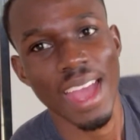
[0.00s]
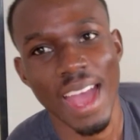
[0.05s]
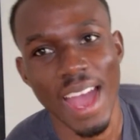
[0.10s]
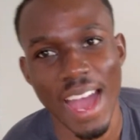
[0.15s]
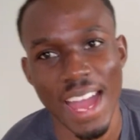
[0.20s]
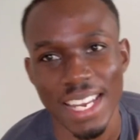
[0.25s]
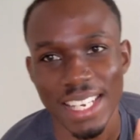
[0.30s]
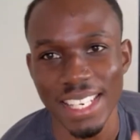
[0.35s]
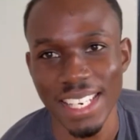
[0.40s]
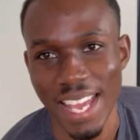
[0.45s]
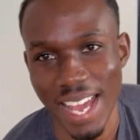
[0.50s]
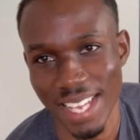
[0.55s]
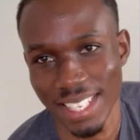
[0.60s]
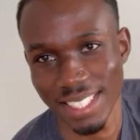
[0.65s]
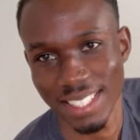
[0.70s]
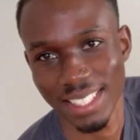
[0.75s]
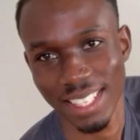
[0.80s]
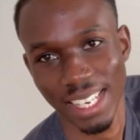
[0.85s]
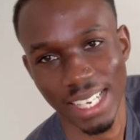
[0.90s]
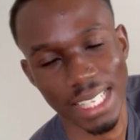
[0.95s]
And
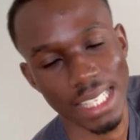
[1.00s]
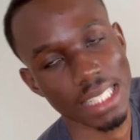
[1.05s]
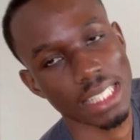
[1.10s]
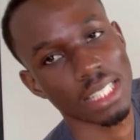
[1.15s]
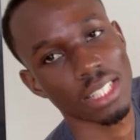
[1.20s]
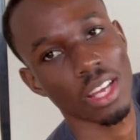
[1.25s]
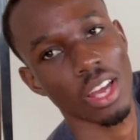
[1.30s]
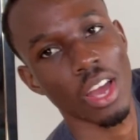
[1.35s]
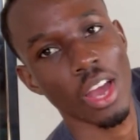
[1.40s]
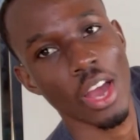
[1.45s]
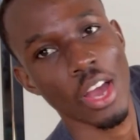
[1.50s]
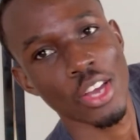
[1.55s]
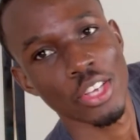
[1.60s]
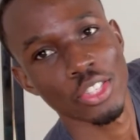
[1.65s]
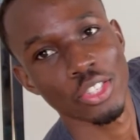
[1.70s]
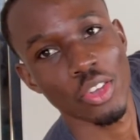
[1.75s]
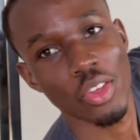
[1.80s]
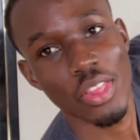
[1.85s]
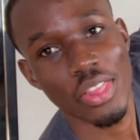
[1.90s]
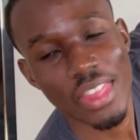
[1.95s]
yes, guys,
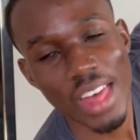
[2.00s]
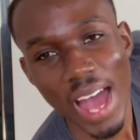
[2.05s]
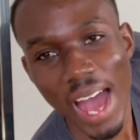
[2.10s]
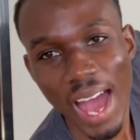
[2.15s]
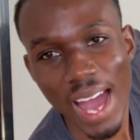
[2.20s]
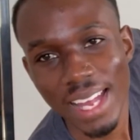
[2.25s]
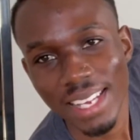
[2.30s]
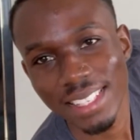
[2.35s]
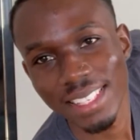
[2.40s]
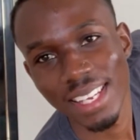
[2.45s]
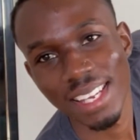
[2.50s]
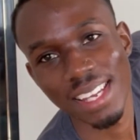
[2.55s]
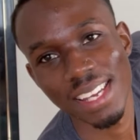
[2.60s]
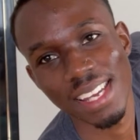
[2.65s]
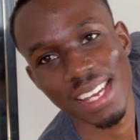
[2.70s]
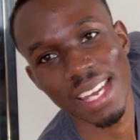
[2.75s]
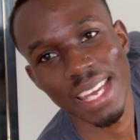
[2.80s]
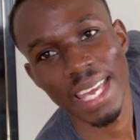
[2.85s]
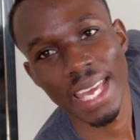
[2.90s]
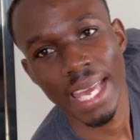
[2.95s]
so that
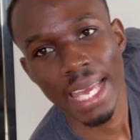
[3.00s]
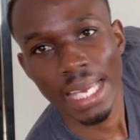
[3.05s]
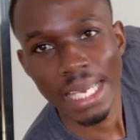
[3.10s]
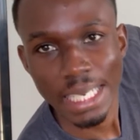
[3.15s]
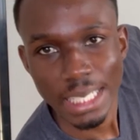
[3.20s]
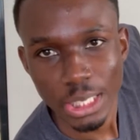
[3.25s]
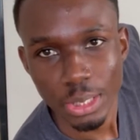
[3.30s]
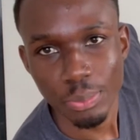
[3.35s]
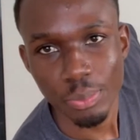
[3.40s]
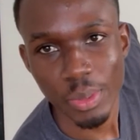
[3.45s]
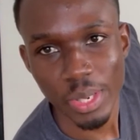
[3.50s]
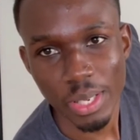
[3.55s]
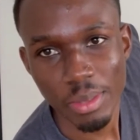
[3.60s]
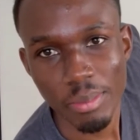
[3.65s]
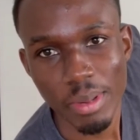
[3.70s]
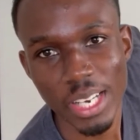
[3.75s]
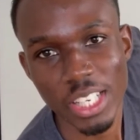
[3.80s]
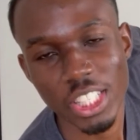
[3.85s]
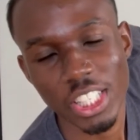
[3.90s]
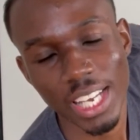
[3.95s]
is pretty
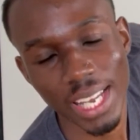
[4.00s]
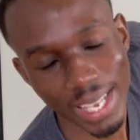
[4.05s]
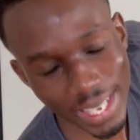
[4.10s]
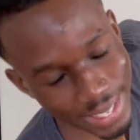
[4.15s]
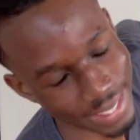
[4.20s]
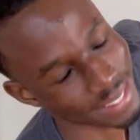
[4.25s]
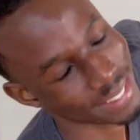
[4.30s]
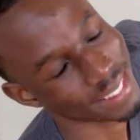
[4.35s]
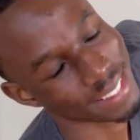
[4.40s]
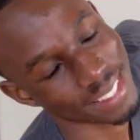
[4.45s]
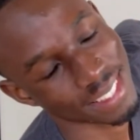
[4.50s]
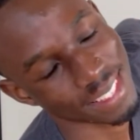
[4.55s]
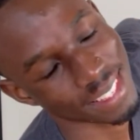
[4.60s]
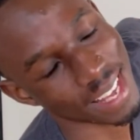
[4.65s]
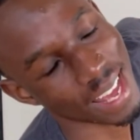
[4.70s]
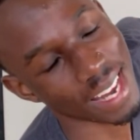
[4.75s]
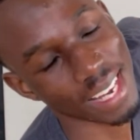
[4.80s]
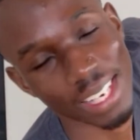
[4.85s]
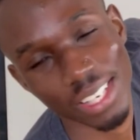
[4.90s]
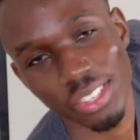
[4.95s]
much it.
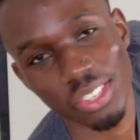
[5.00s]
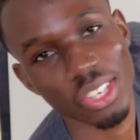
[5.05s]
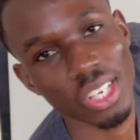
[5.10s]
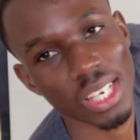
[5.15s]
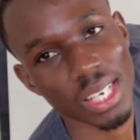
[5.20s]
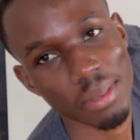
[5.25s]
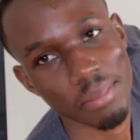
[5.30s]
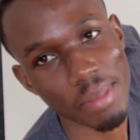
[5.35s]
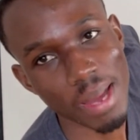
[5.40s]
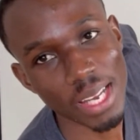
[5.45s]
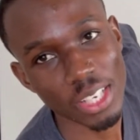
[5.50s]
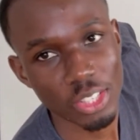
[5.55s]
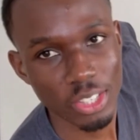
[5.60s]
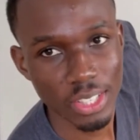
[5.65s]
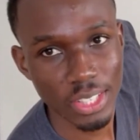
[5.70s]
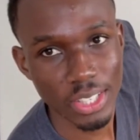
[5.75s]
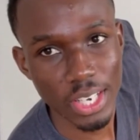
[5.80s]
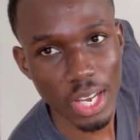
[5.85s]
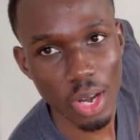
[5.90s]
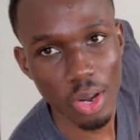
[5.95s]
And as you can
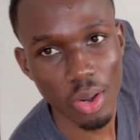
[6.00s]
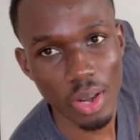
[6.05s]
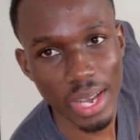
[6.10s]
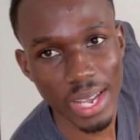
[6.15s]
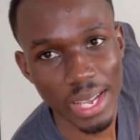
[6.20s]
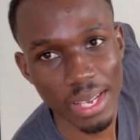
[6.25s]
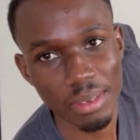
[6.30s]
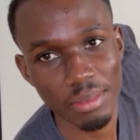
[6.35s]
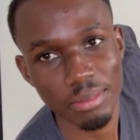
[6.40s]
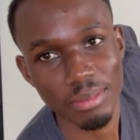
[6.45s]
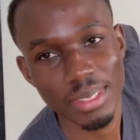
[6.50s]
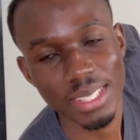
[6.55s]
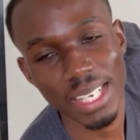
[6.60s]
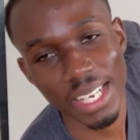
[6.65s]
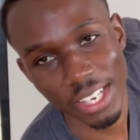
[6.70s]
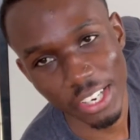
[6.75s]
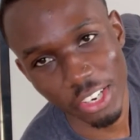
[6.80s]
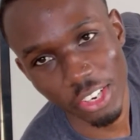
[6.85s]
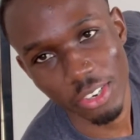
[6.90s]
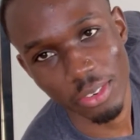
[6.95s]
imagine, now I am
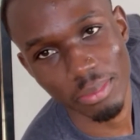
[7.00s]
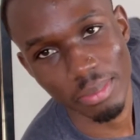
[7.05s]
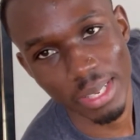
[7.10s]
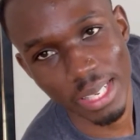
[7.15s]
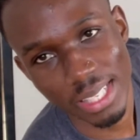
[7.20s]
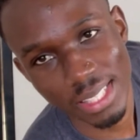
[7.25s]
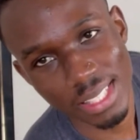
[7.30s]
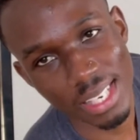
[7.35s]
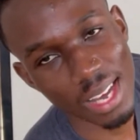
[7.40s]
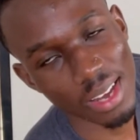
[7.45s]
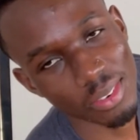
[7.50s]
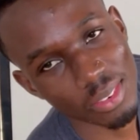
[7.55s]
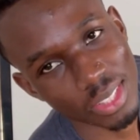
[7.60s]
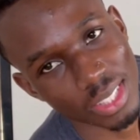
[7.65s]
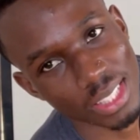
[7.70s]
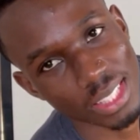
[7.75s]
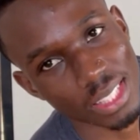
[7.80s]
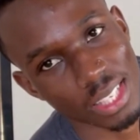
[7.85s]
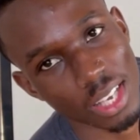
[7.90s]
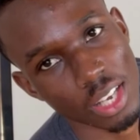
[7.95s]
tired because that
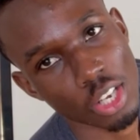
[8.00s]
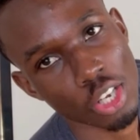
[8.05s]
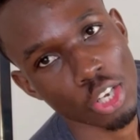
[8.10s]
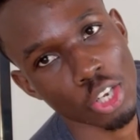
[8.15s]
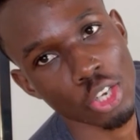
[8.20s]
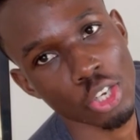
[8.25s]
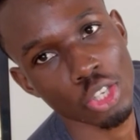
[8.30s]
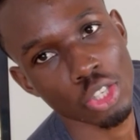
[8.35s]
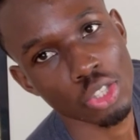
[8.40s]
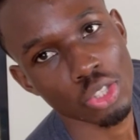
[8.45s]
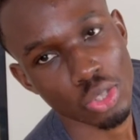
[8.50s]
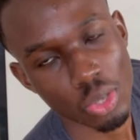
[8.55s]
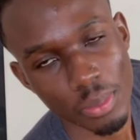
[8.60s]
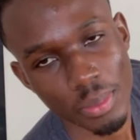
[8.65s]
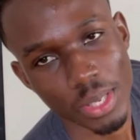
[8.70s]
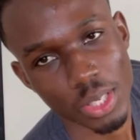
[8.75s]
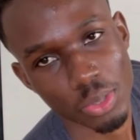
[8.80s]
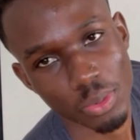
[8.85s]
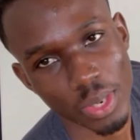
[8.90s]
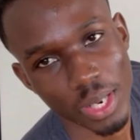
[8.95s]
was so
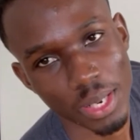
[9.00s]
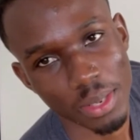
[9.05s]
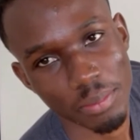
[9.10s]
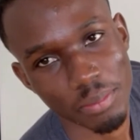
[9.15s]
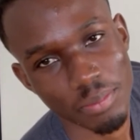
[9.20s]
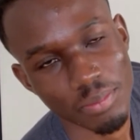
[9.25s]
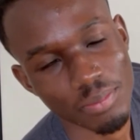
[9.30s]
much work.